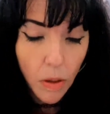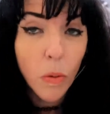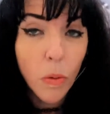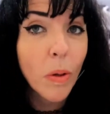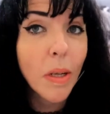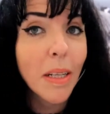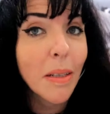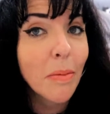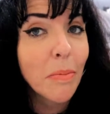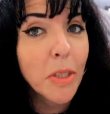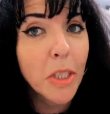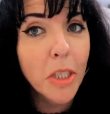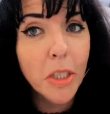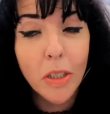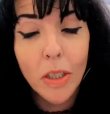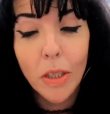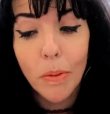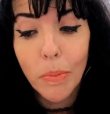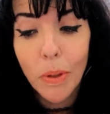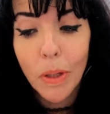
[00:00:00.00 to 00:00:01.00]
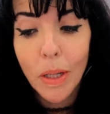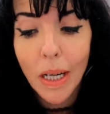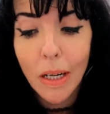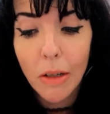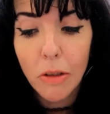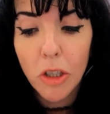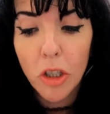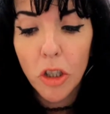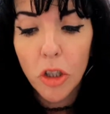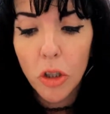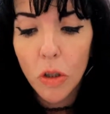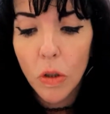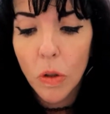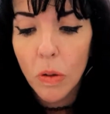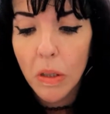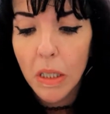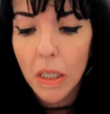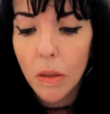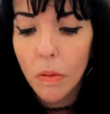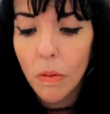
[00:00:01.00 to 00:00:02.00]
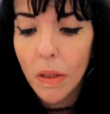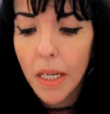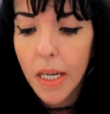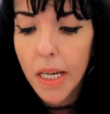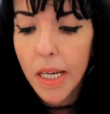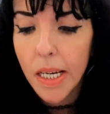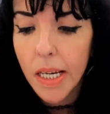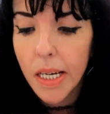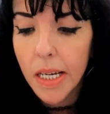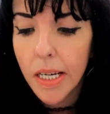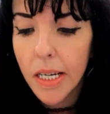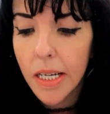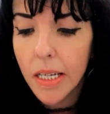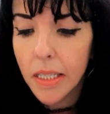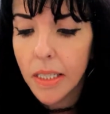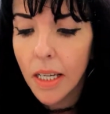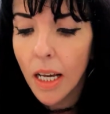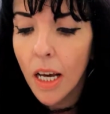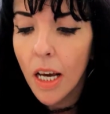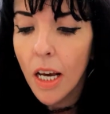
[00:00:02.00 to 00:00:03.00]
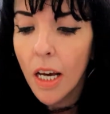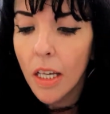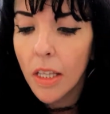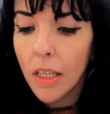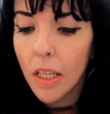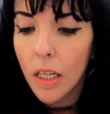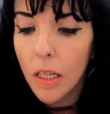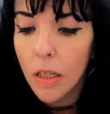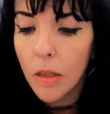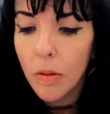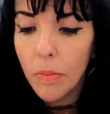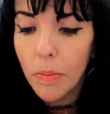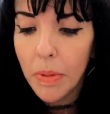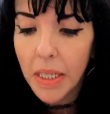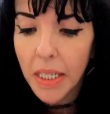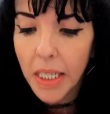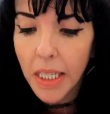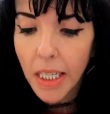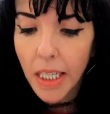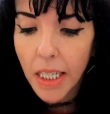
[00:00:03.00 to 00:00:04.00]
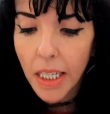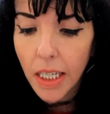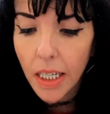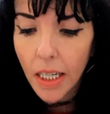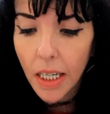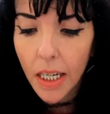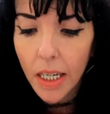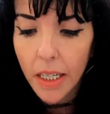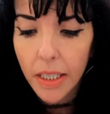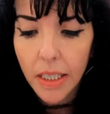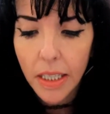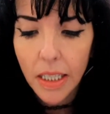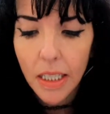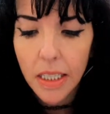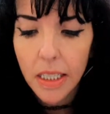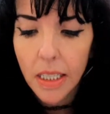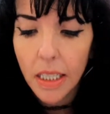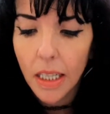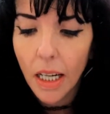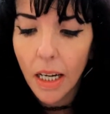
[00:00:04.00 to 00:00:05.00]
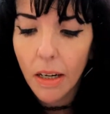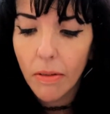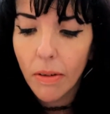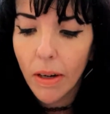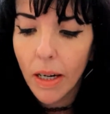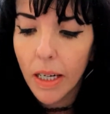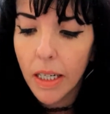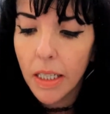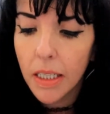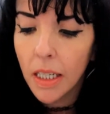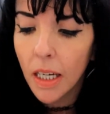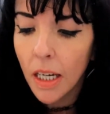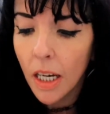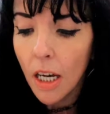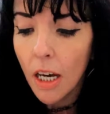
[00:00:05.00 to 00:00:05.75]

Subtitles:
what I'm just going to pull out to show you, is the Lumini, I think I said that right,